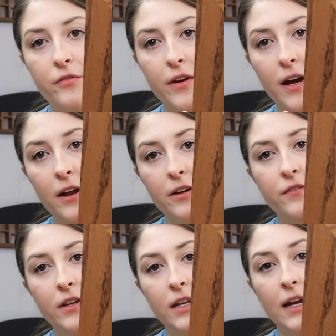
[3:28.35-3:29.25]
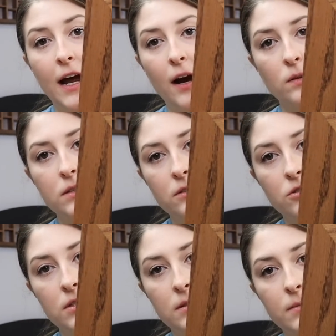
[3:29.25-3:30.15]
Like I don't even need a house. I'll
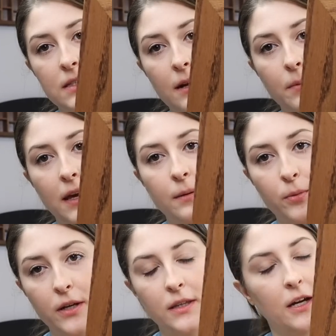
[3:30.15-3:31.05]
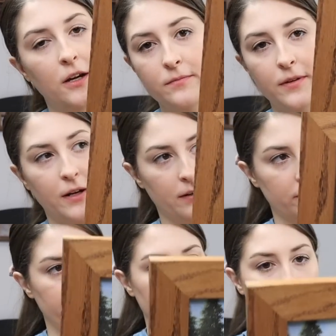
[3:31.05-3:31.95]
just set up camp right there and I'll
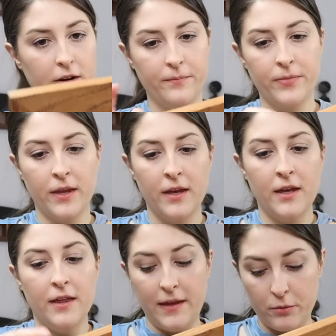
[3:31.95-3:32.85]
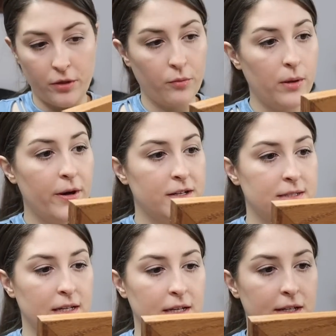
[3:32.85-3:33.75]
live there. They were
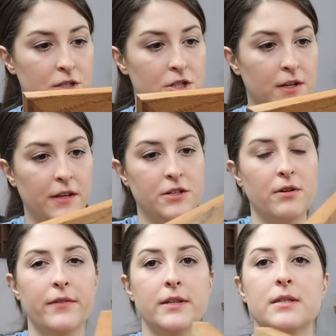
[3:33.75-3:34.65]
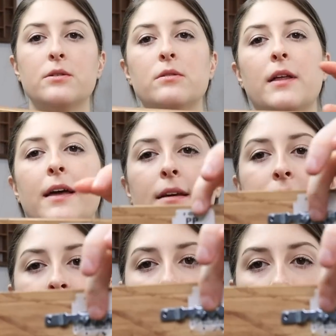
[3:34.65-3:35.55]
$3 each, and they do have this little like
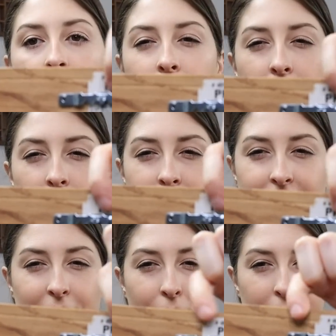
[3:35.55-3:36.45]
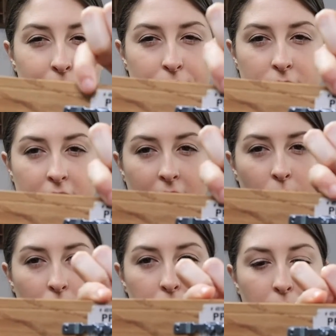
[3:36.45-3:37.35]
sticker here. Like I guess they were at a boutique
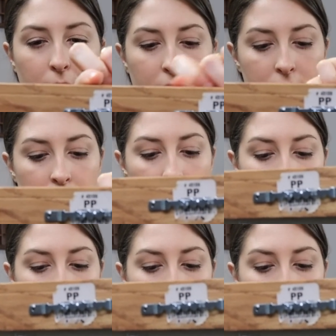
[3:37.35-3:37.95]
at one point.